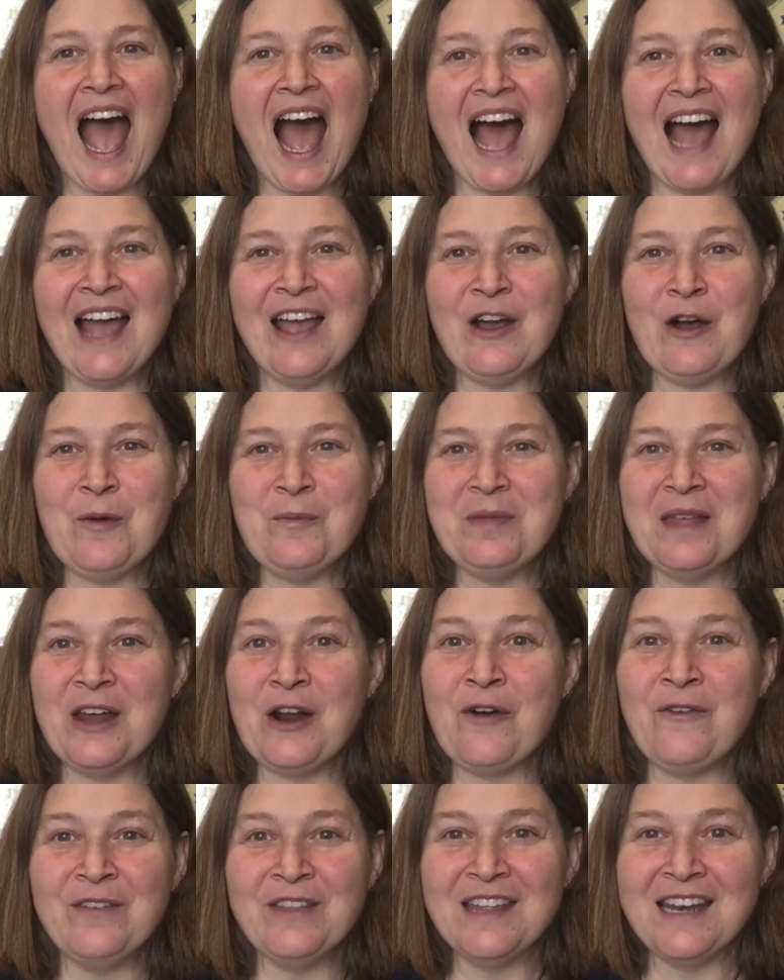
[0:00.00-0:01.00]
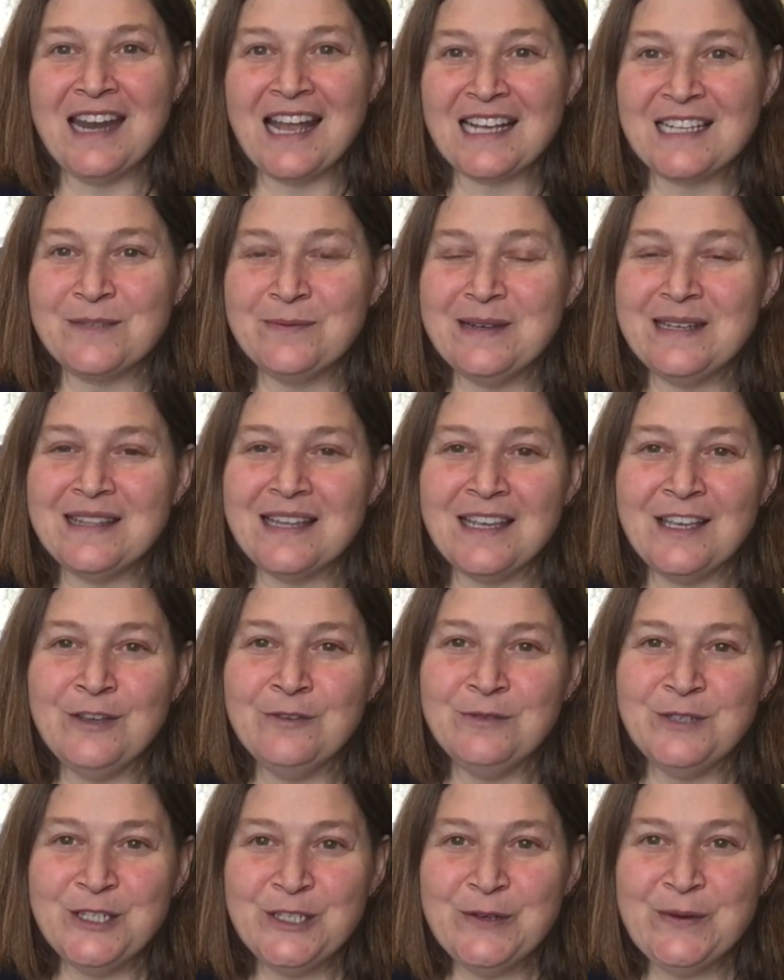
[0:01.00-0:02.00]
I hope that over the next week that
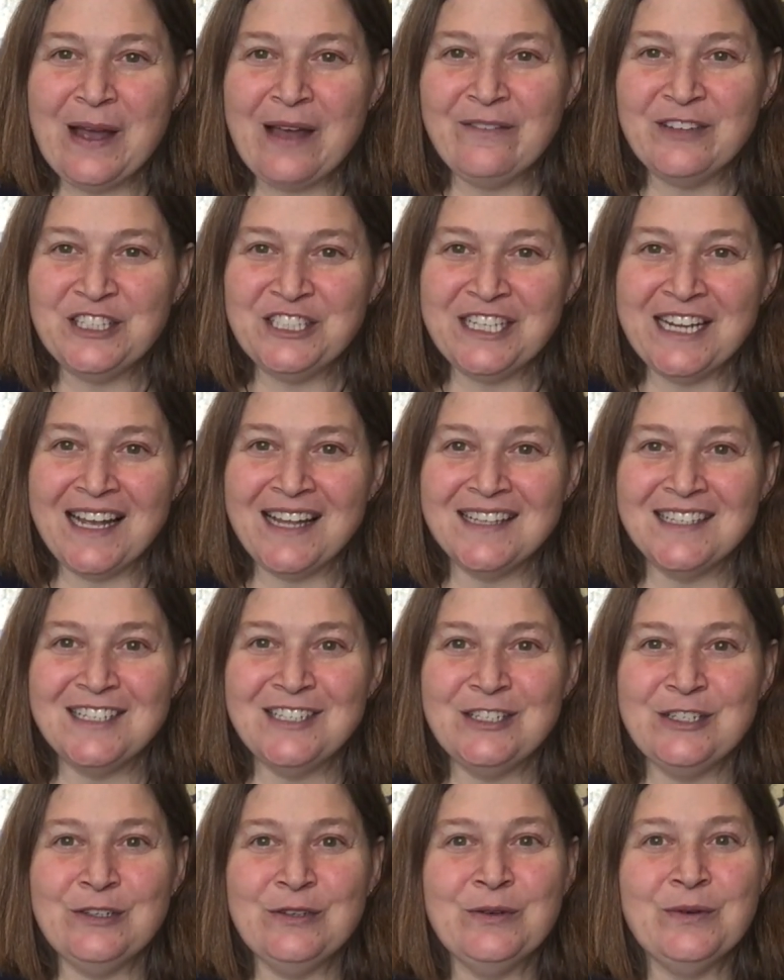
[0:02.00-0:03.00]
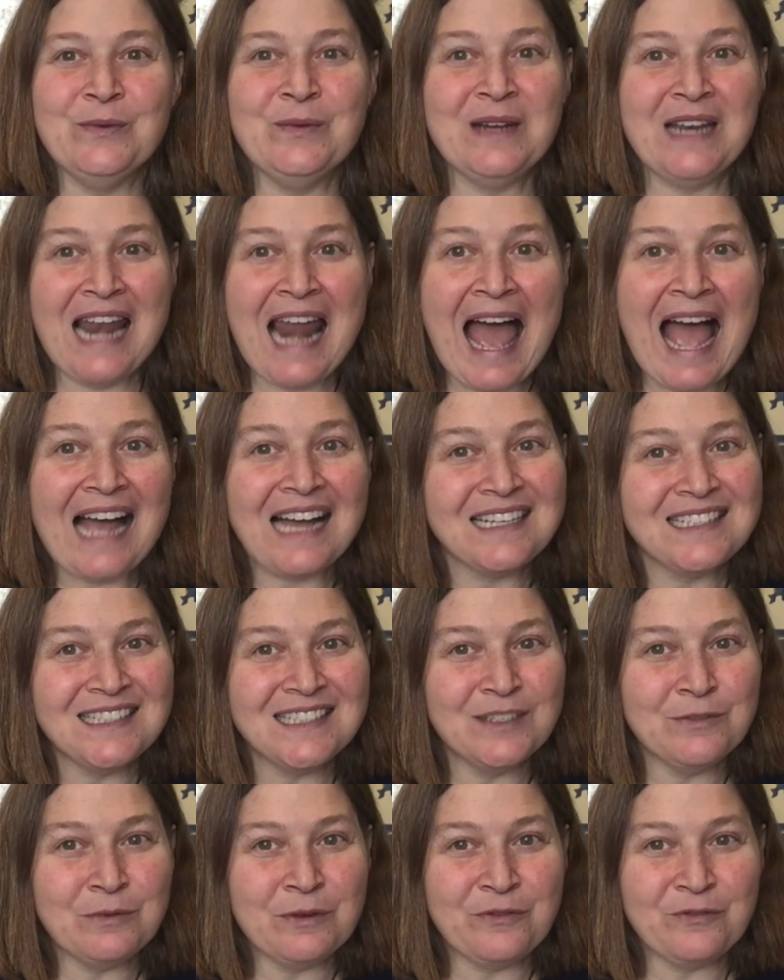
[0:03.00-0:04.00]
you too have a chance to relax
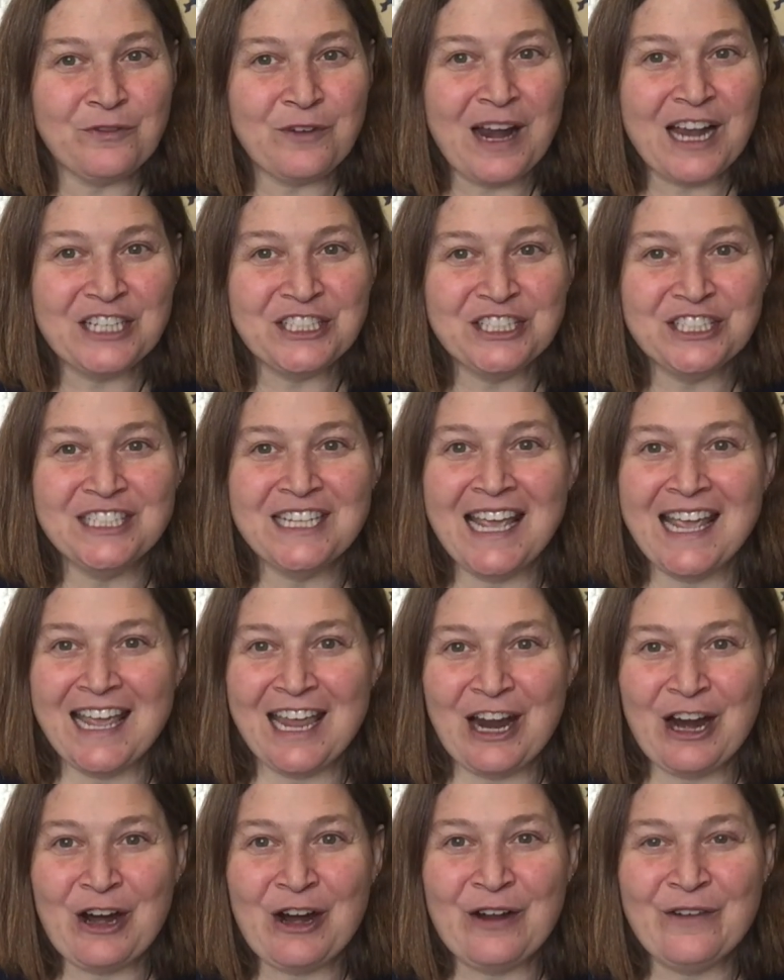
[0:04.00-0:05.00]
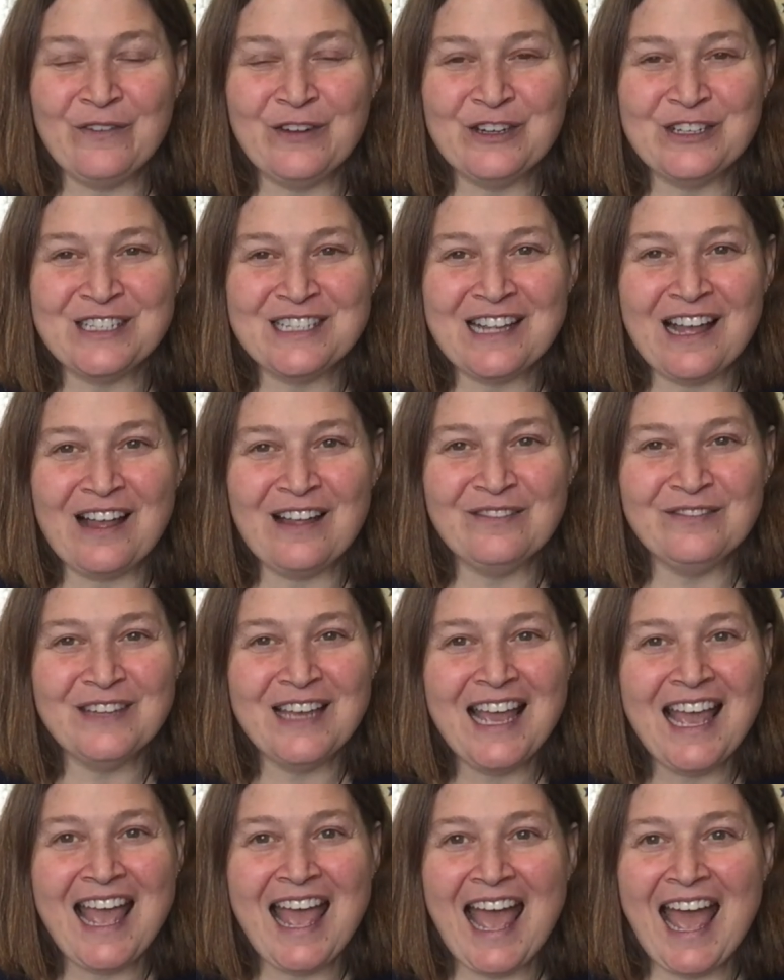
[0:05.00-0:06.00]
and refresh, take care of yourself,
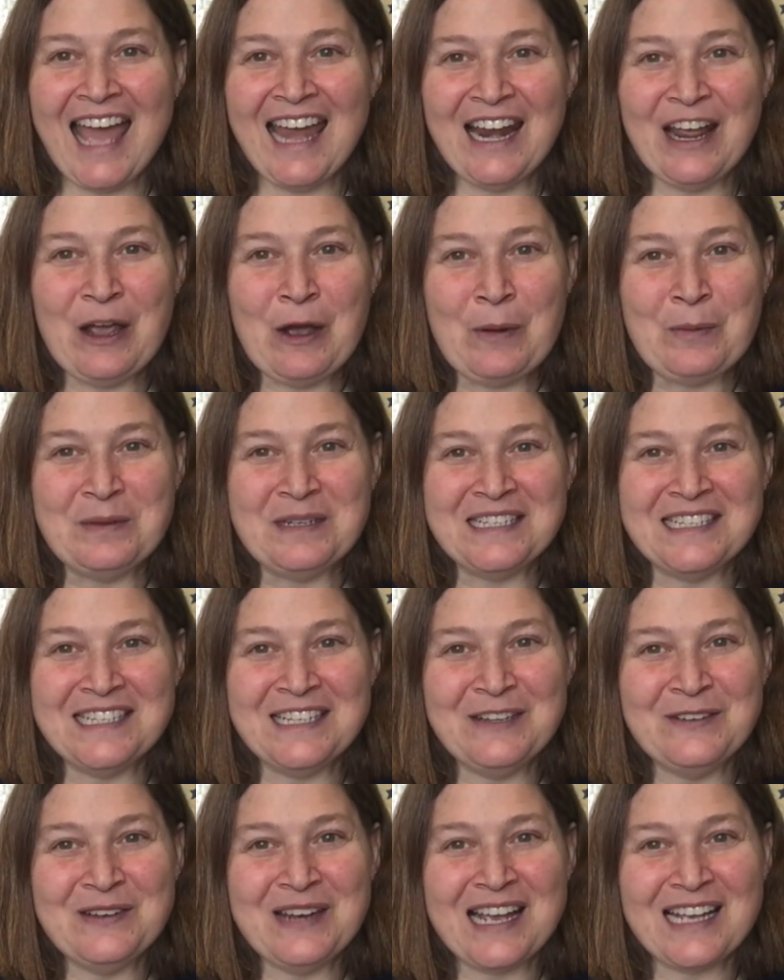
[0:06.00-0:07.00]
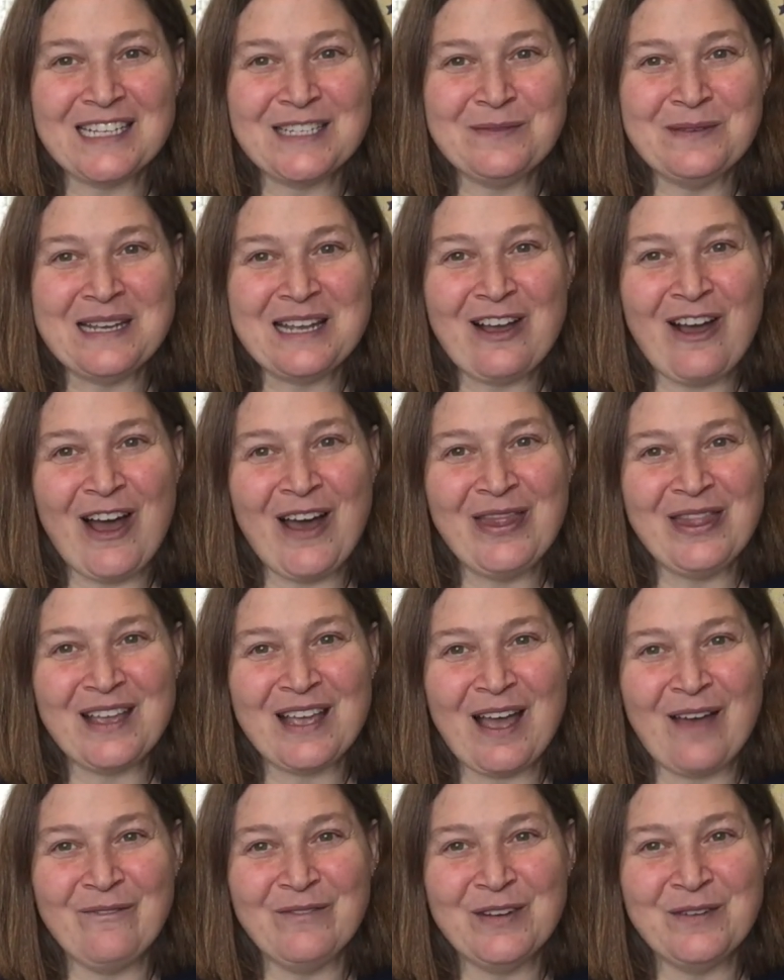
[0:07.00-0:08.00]
and I hope to see you next week on the
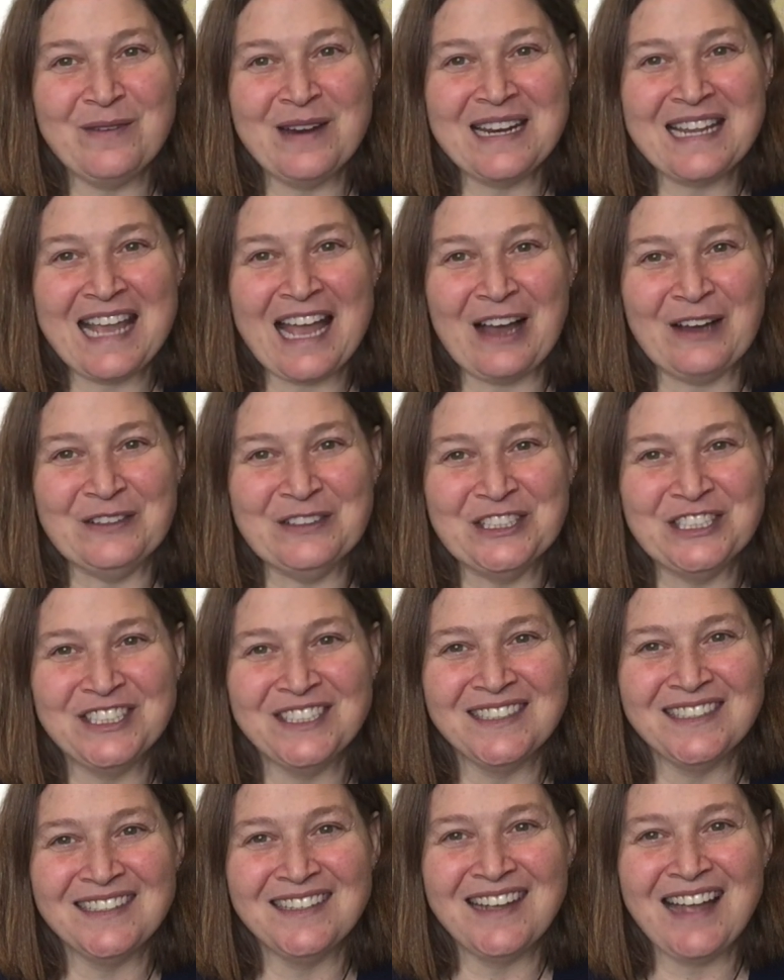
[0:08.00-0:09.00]
Comfy Red Couch.